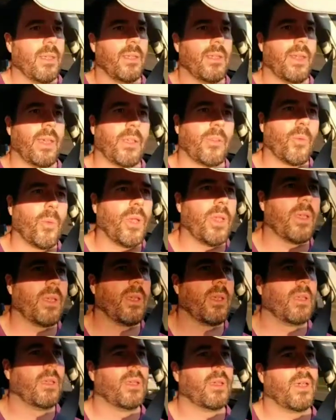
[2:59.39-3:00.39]
The next week,
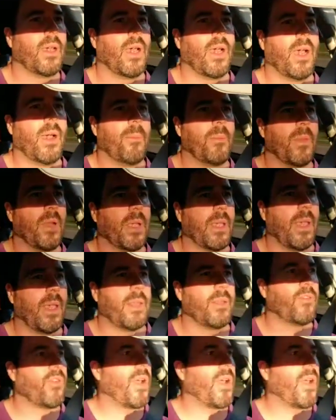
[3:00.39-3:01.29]
again,